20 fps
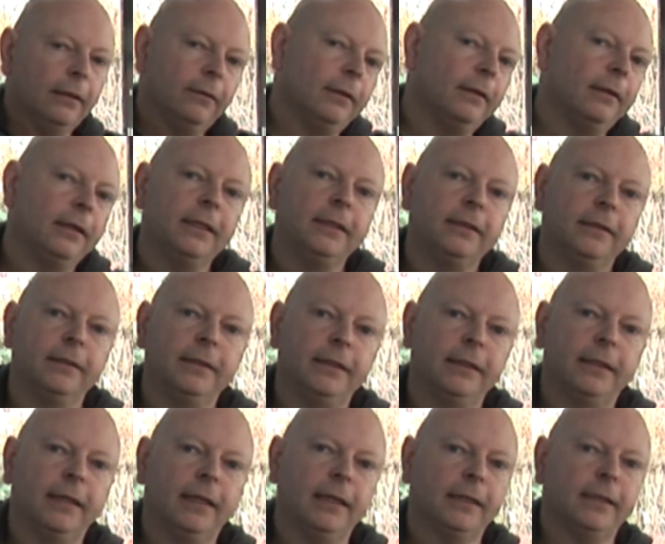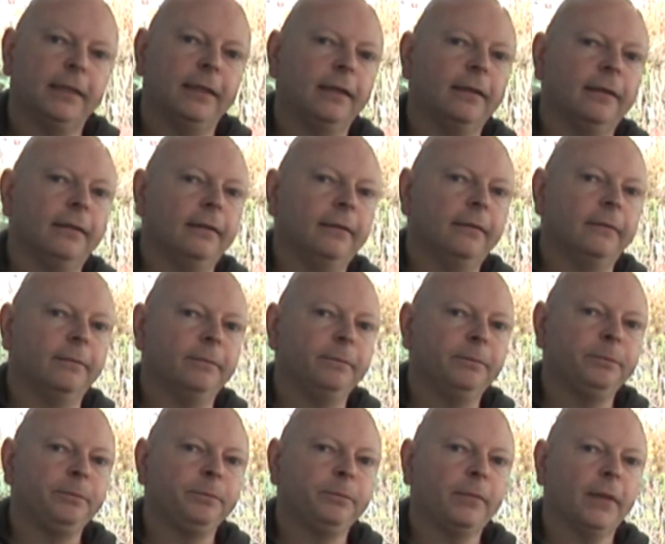Now the lines on this are standing up.
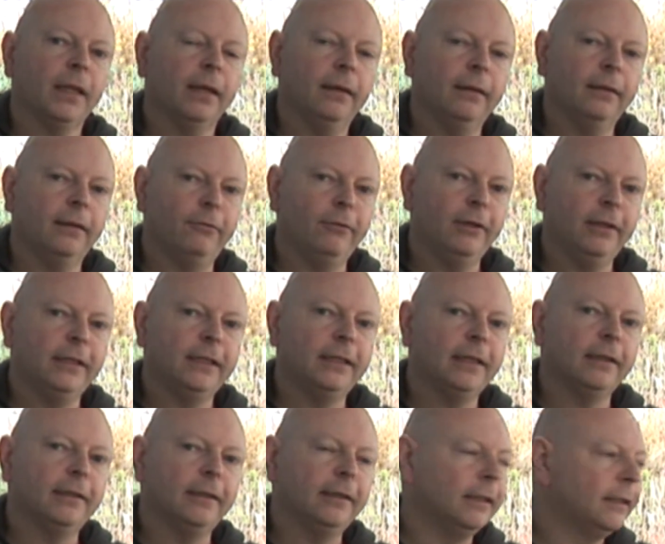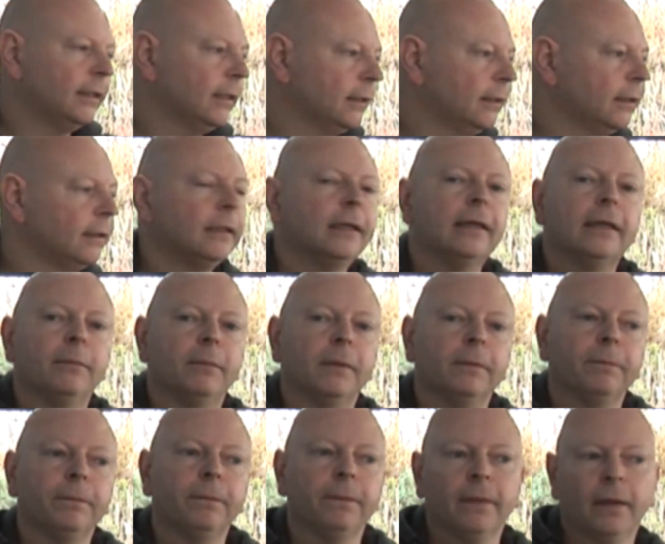They're really standing the test of time.